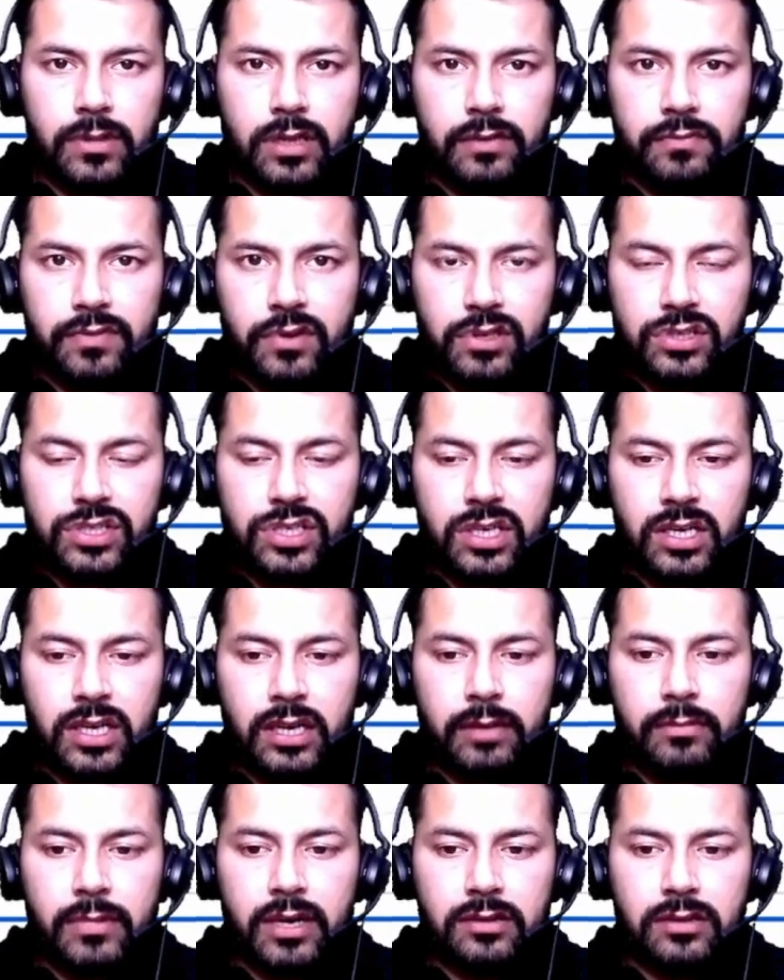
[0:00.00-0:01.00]
the function
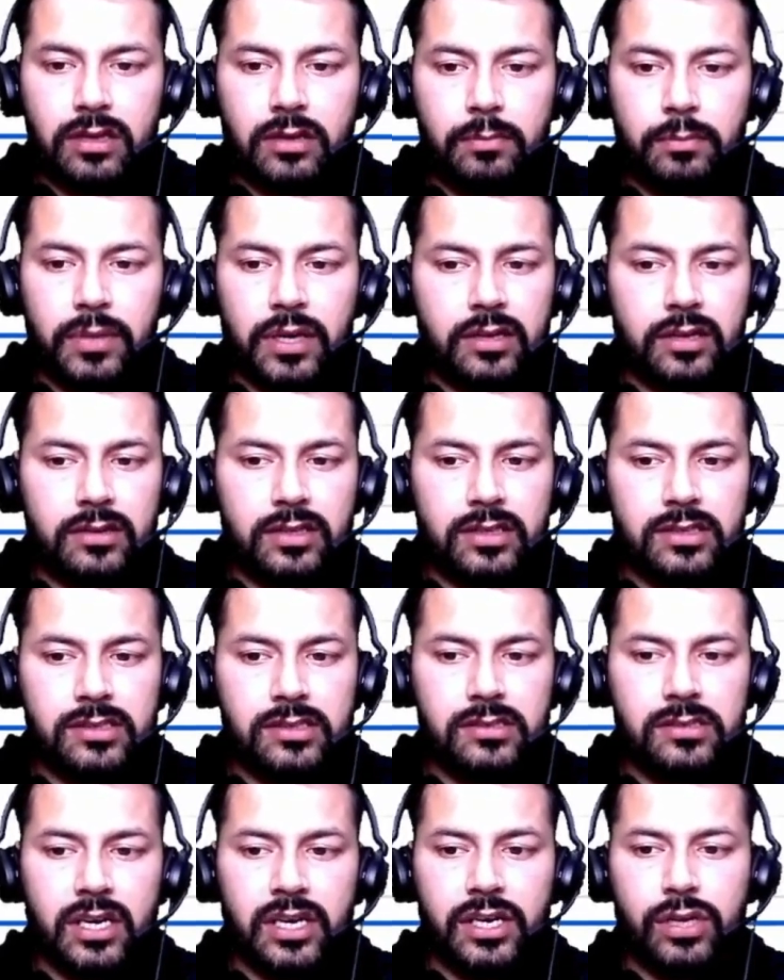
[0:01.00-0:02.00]
name and then
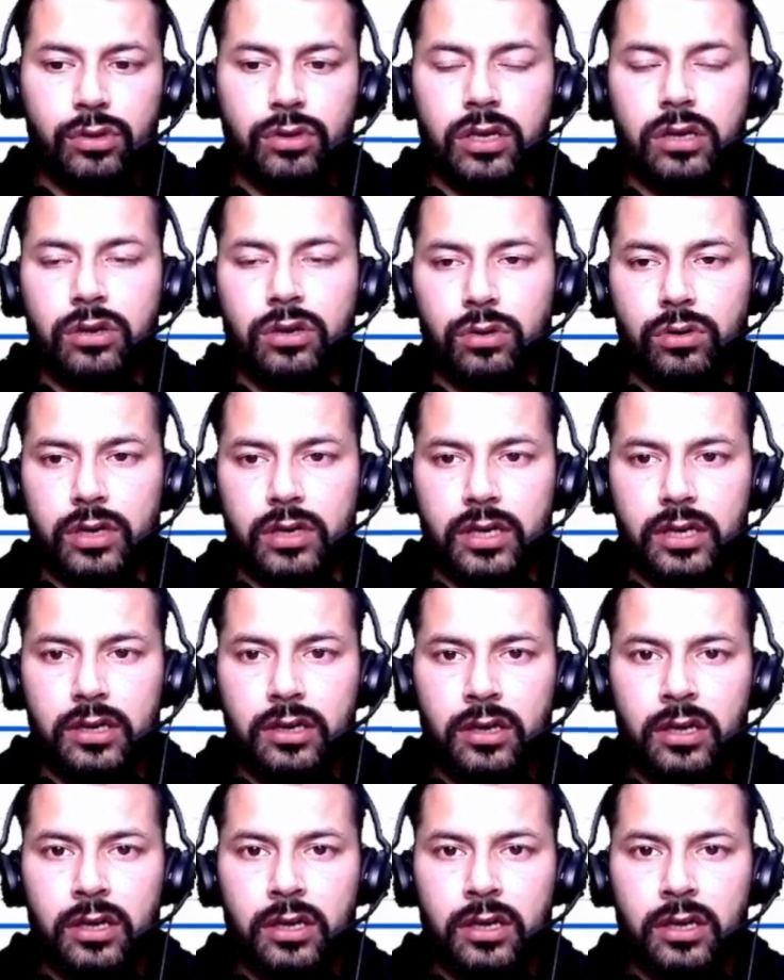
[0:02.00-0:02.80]
parenthesis and you can call it.